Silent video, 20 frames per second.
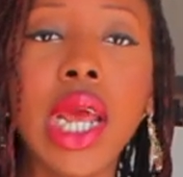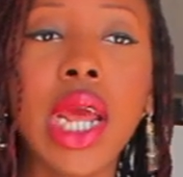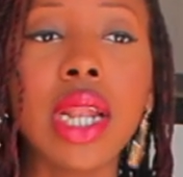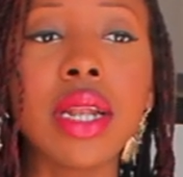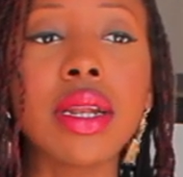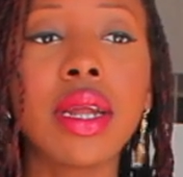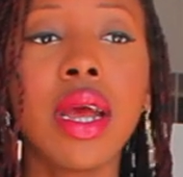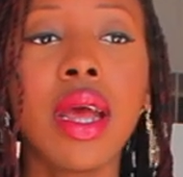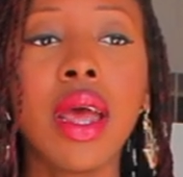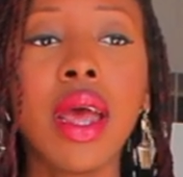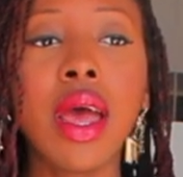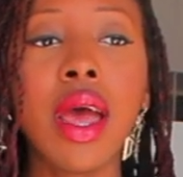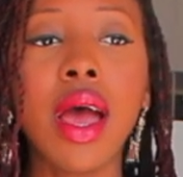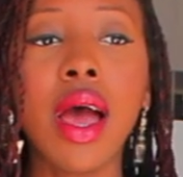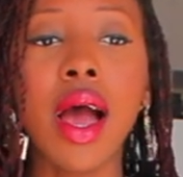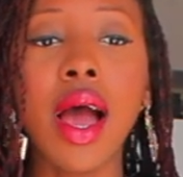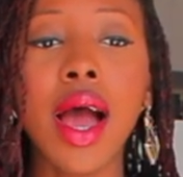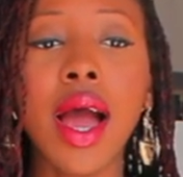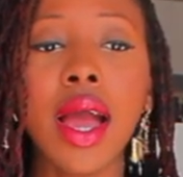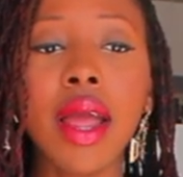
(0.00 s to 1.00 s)
And
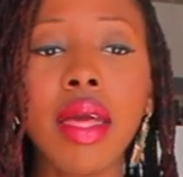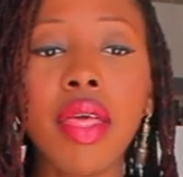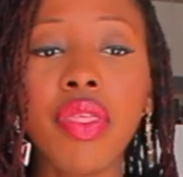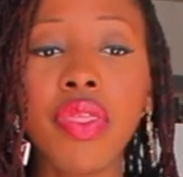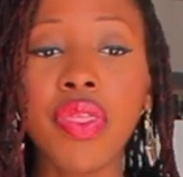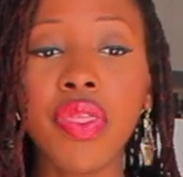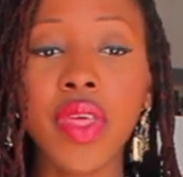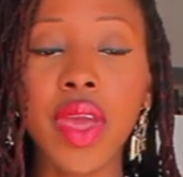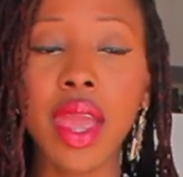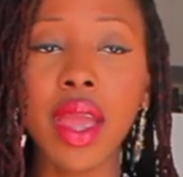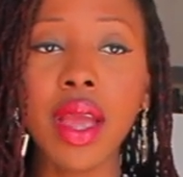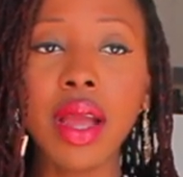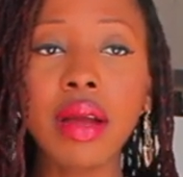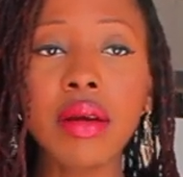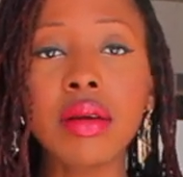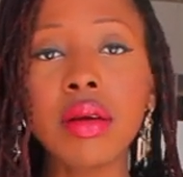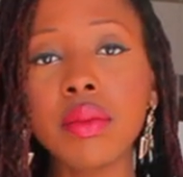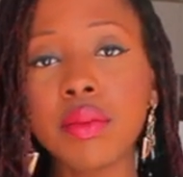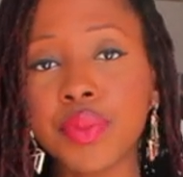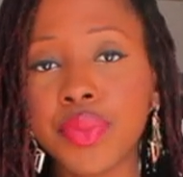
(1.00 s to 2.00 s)
I
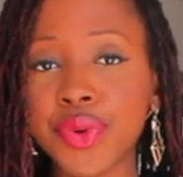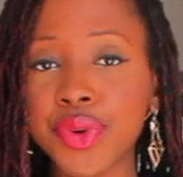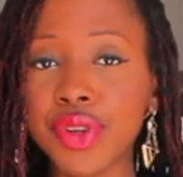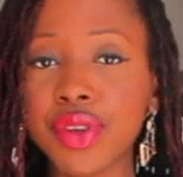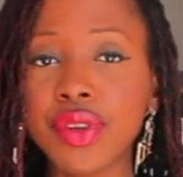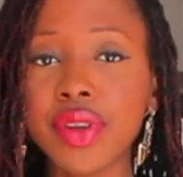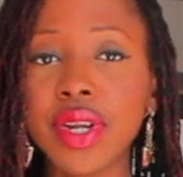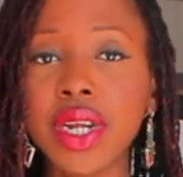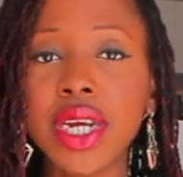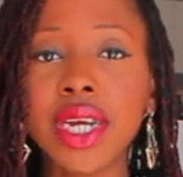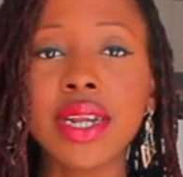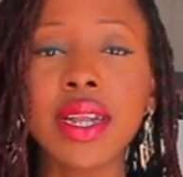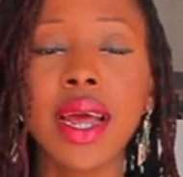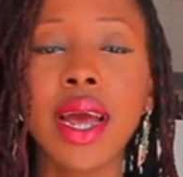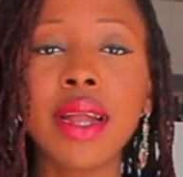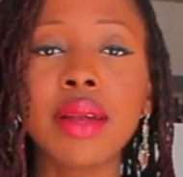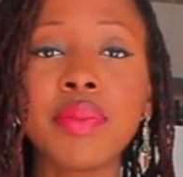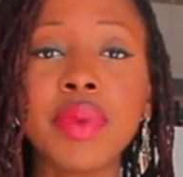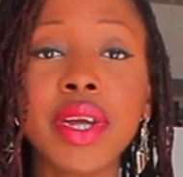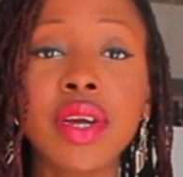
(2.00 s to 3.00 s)
think personally
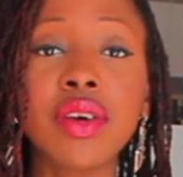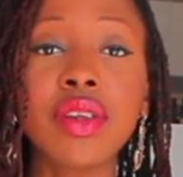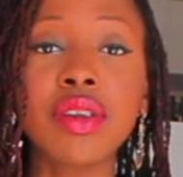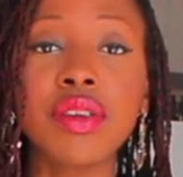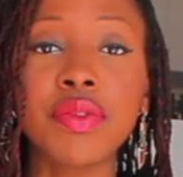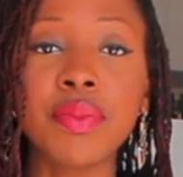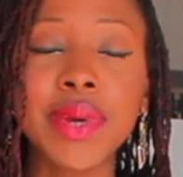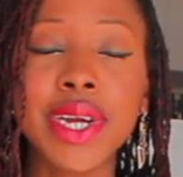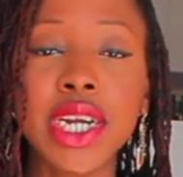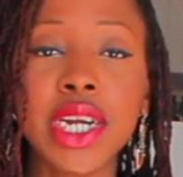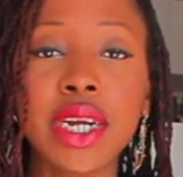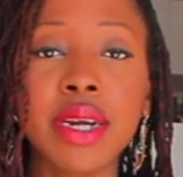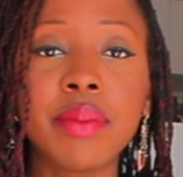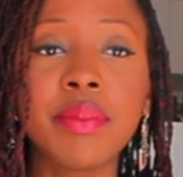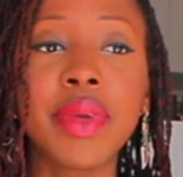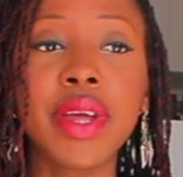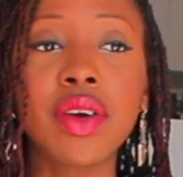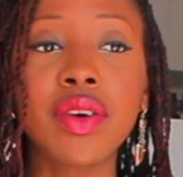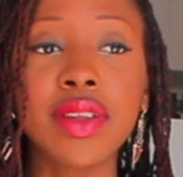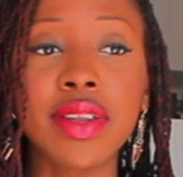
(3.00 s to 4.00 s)
that because of my
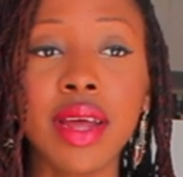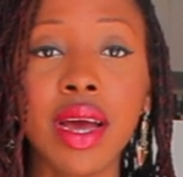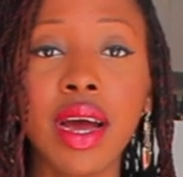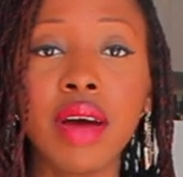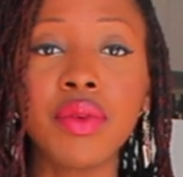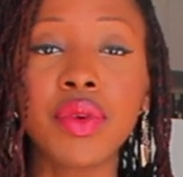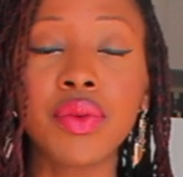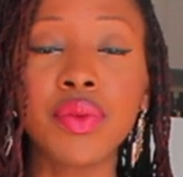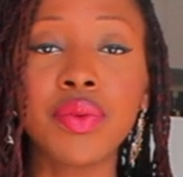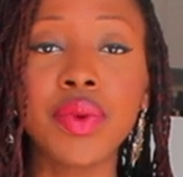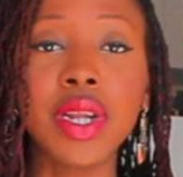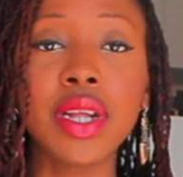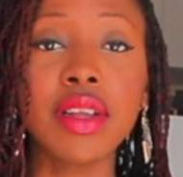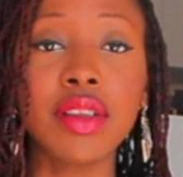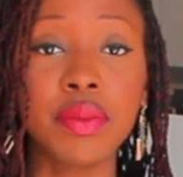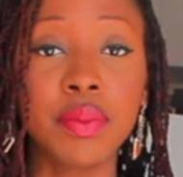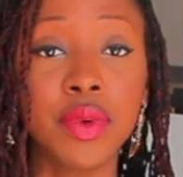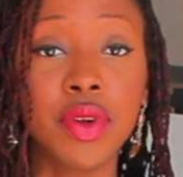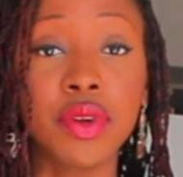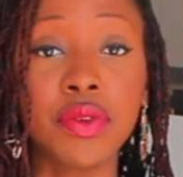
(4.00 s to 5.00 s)
shape, because I have a really
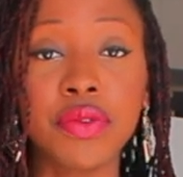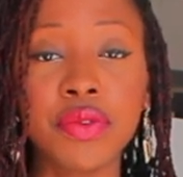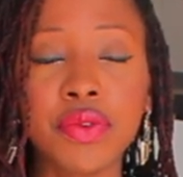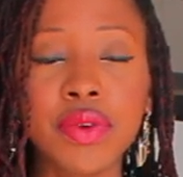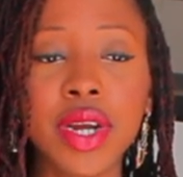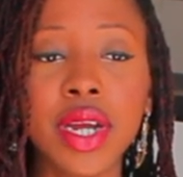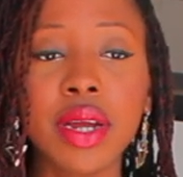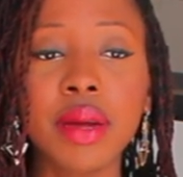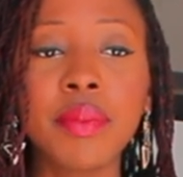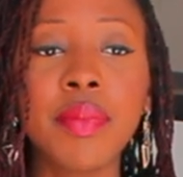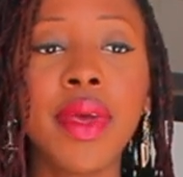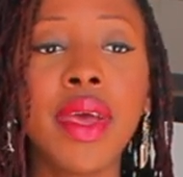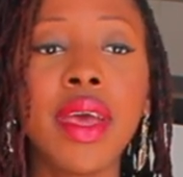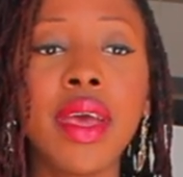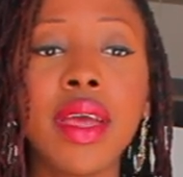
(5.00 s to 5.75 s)
small frame,